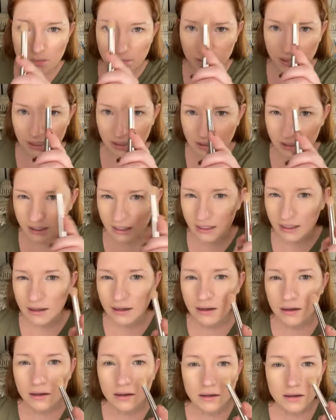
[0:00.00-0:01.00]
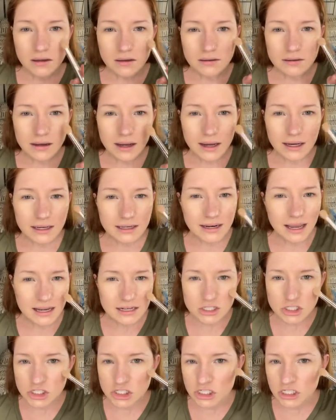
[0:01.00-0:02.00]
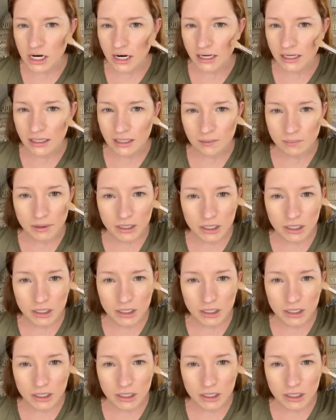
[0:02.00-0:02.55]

to be like, not shiny,